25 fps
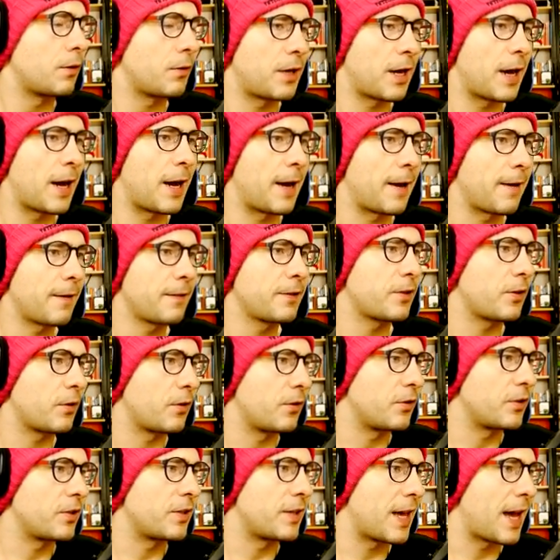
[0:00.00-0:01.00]
Okay, so
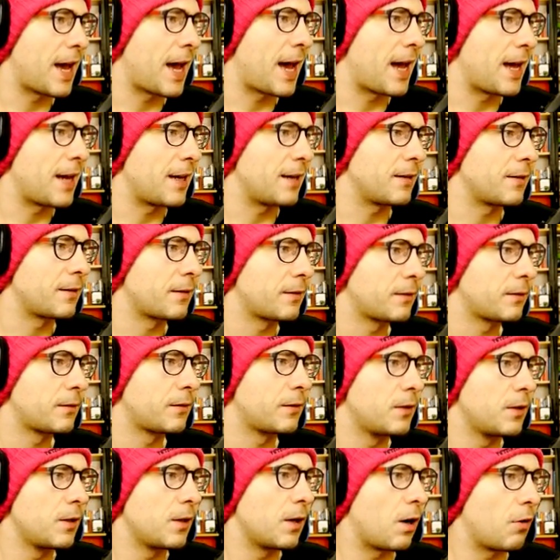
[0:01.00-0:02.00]
there's that.
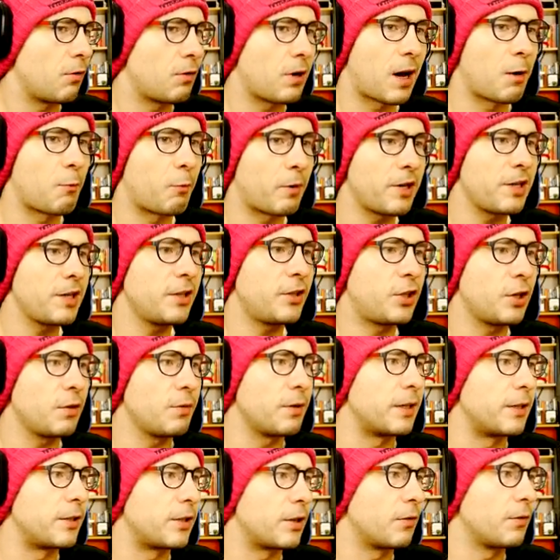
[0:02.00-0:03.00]
Oh god, what are you doing?